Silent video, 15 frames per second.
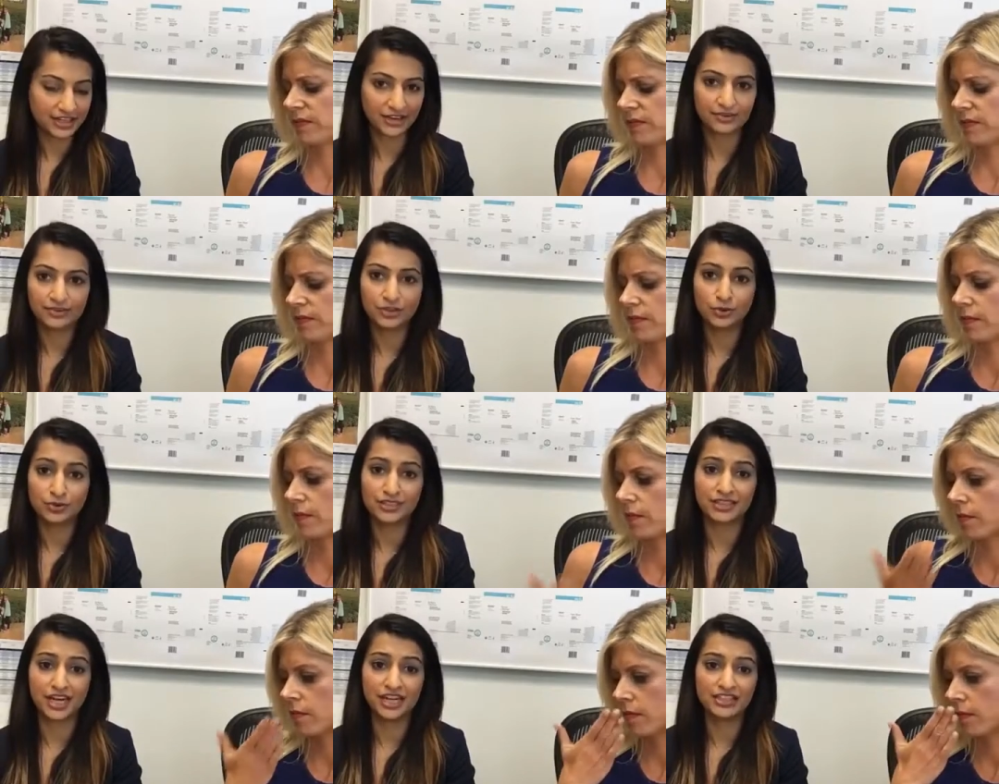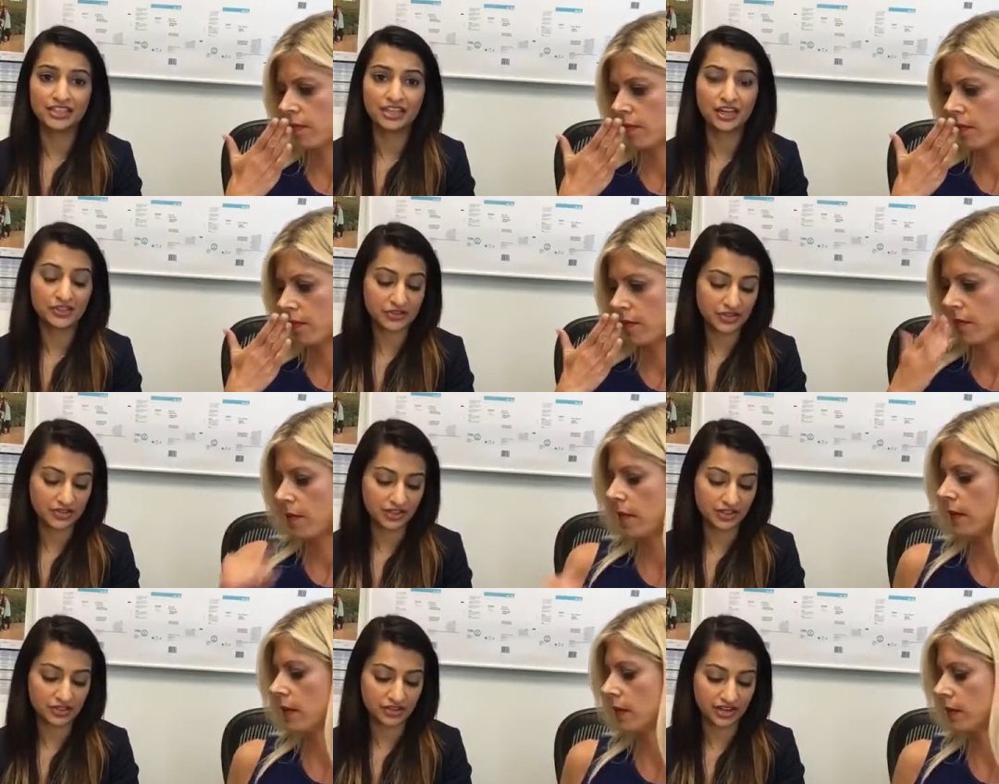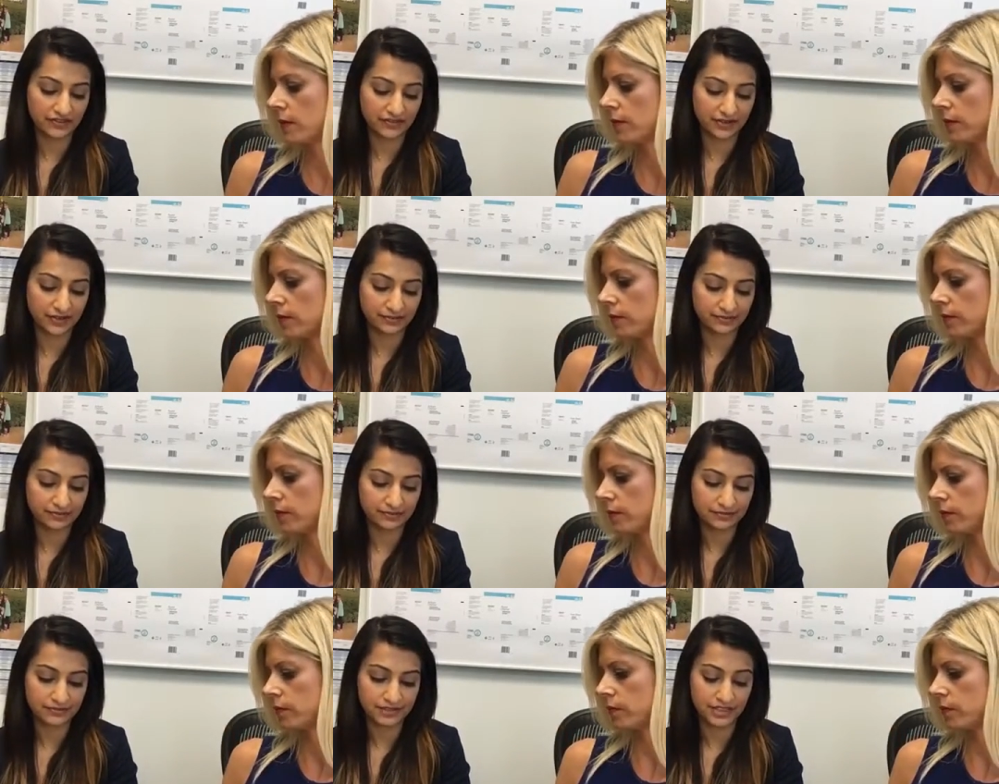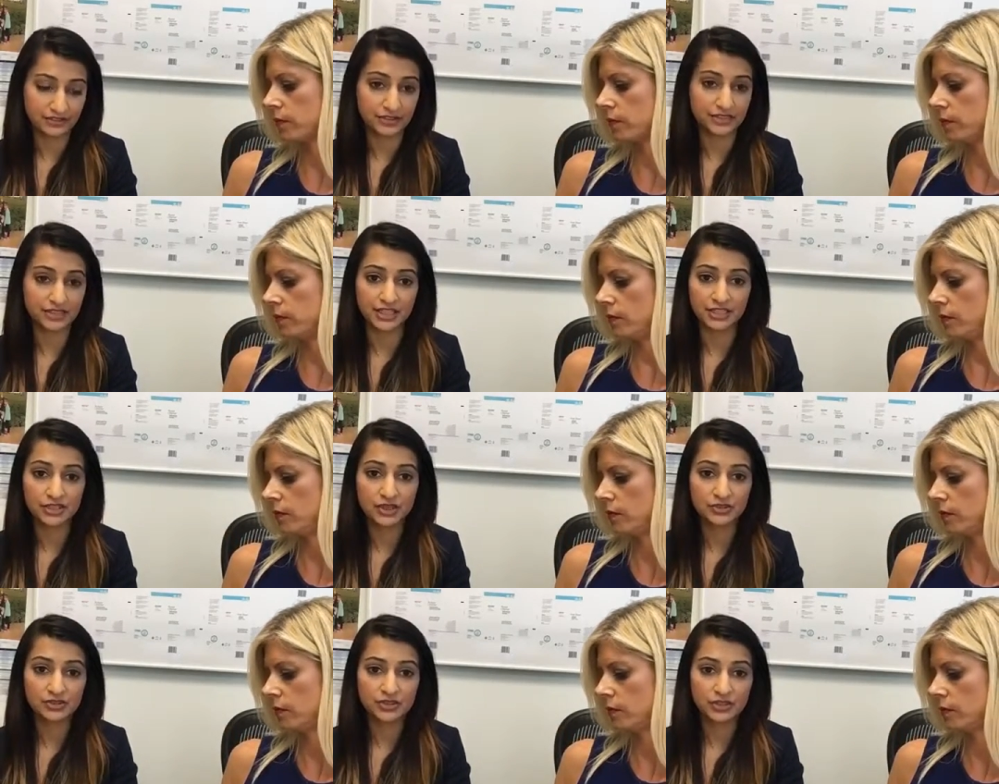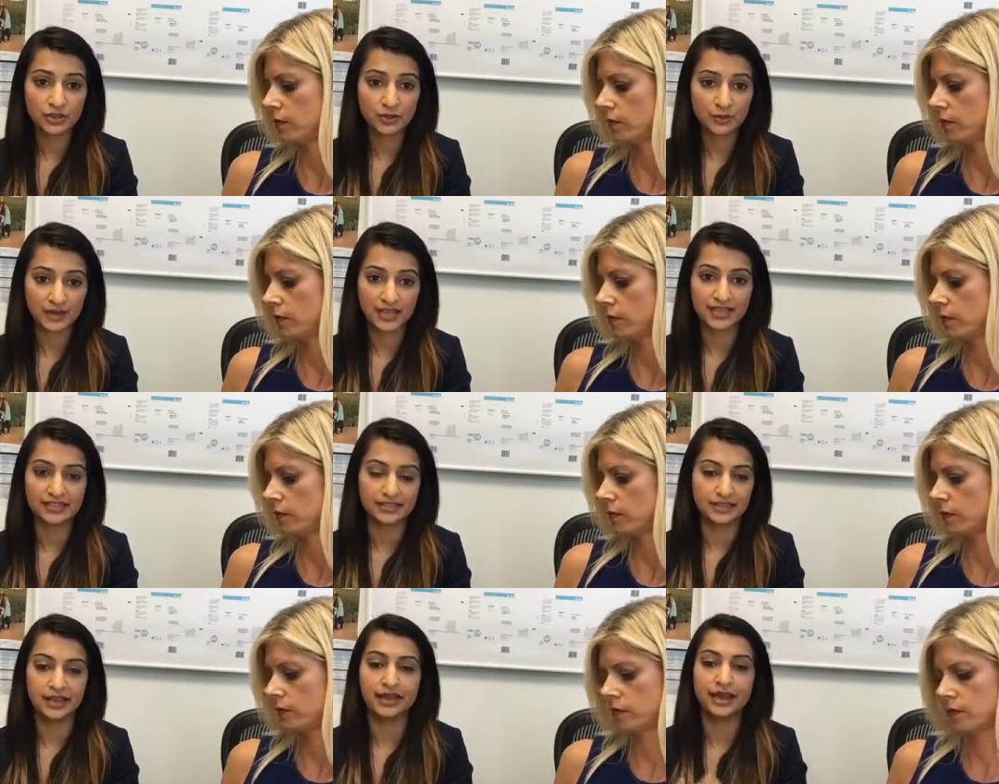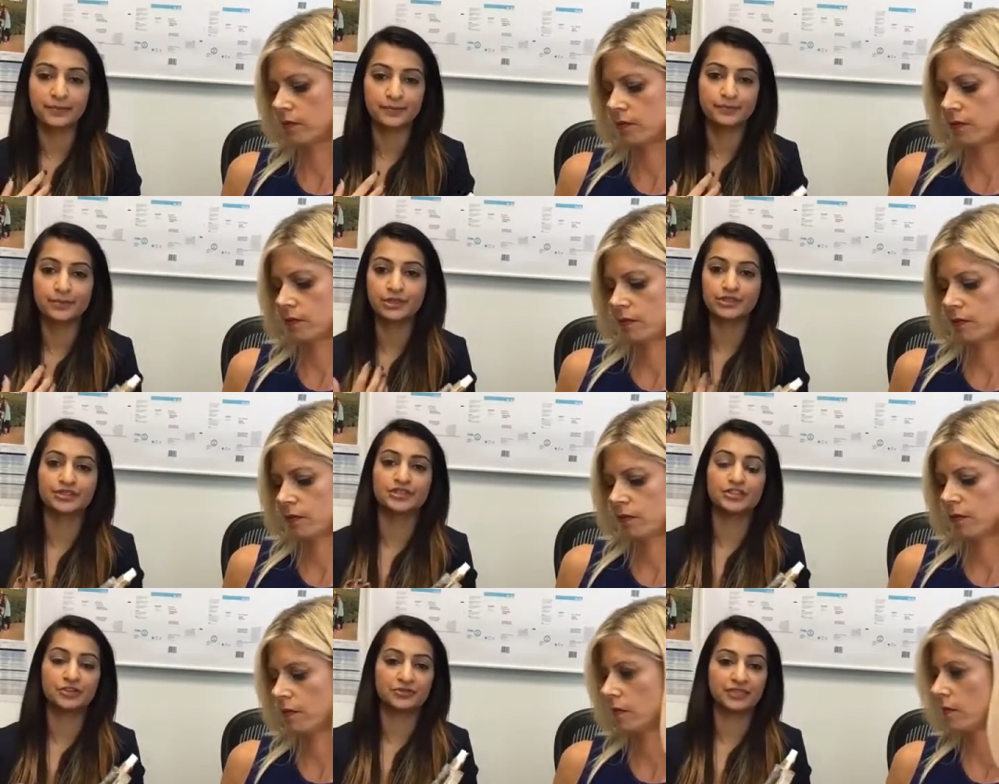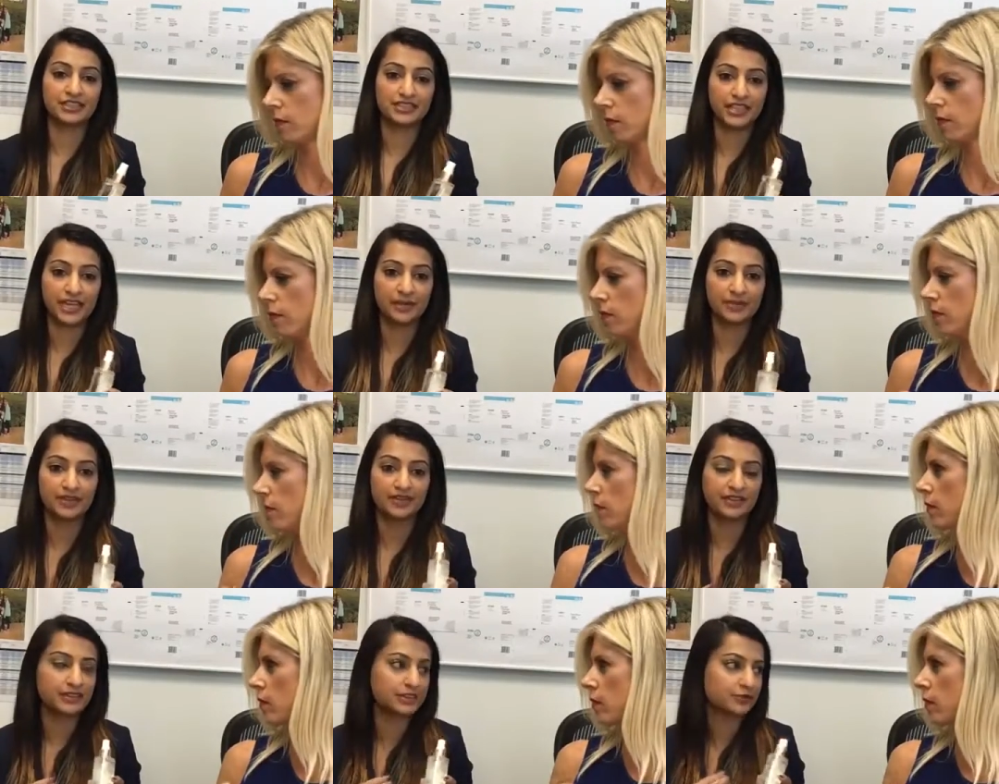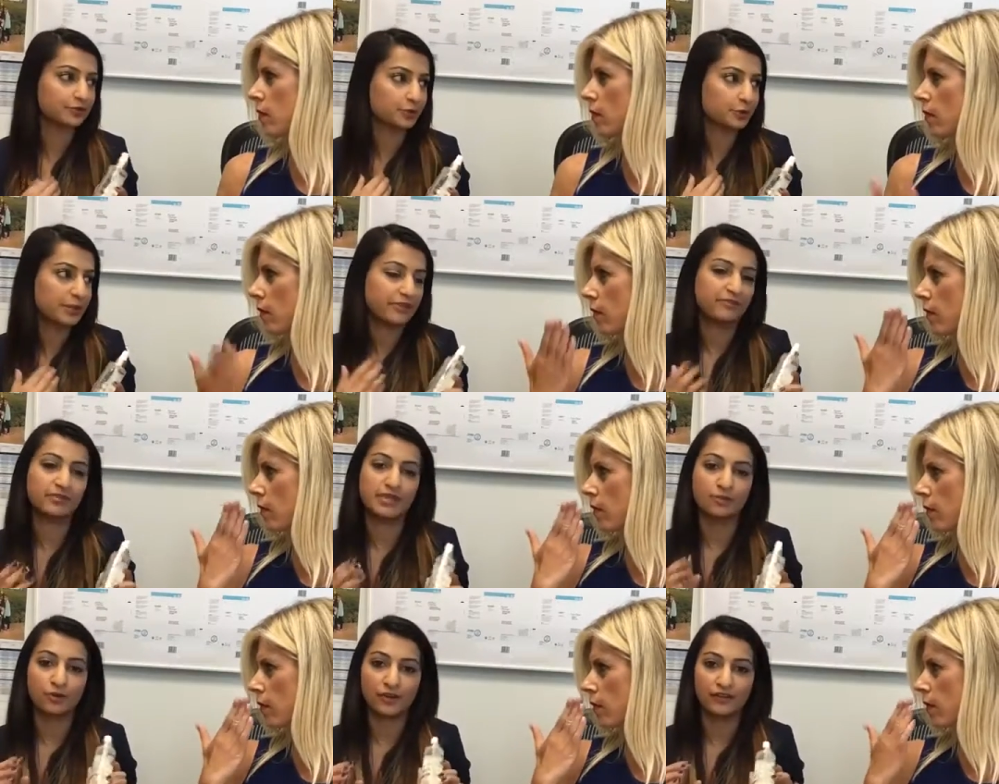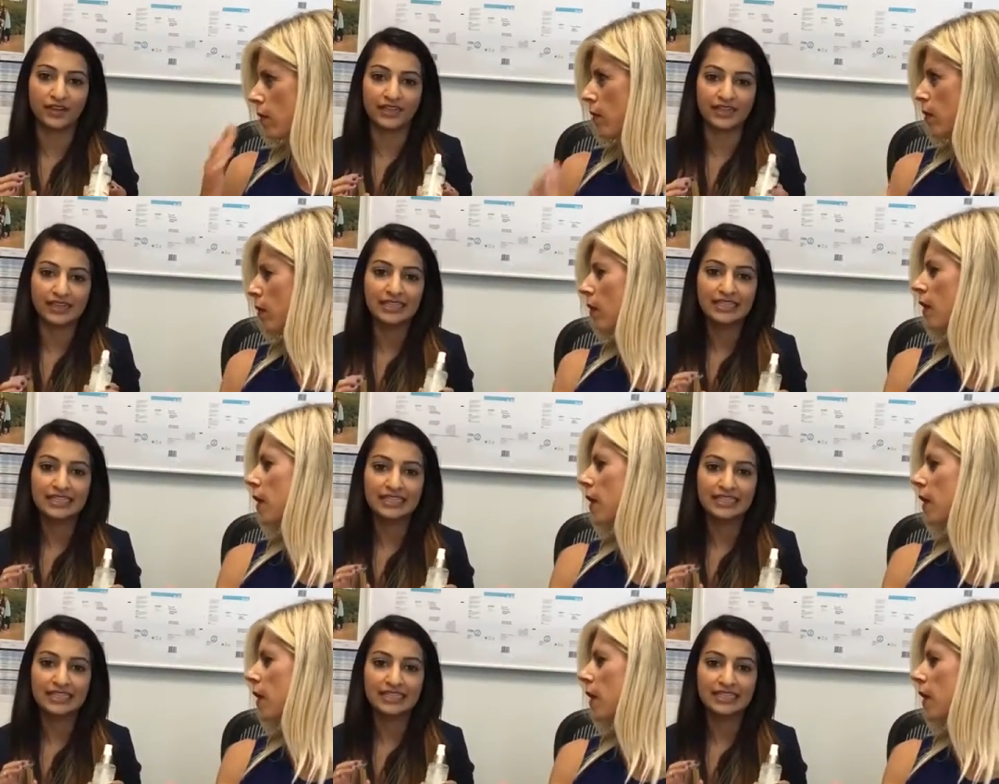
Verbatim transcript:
Speaker 1: know, cool to touch. And also I think it's great for different skin tones too, because like I personally don't really tan, but I think this would give me more of like a